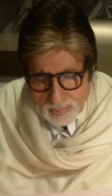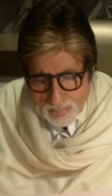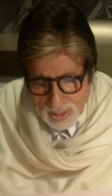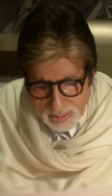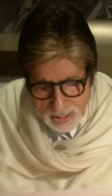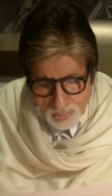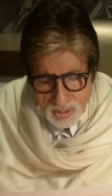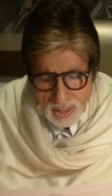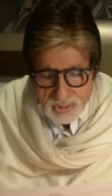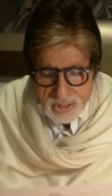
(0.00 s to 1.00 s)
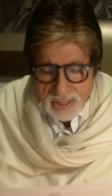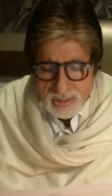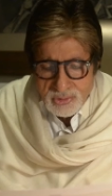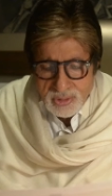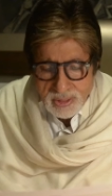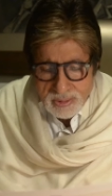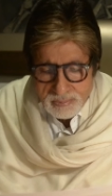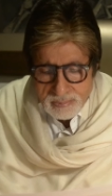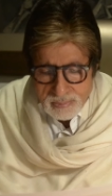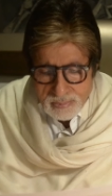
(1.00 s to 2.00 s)
But I think what I am saying today
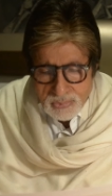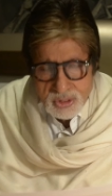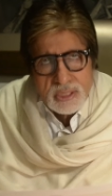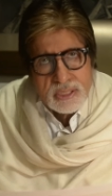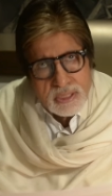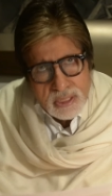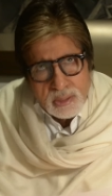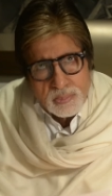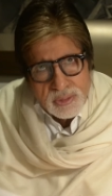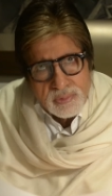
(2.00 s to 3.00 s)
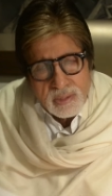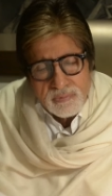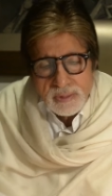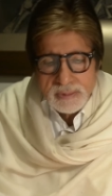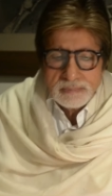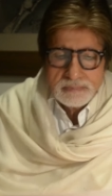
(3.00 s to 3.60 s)
shall still be relevant.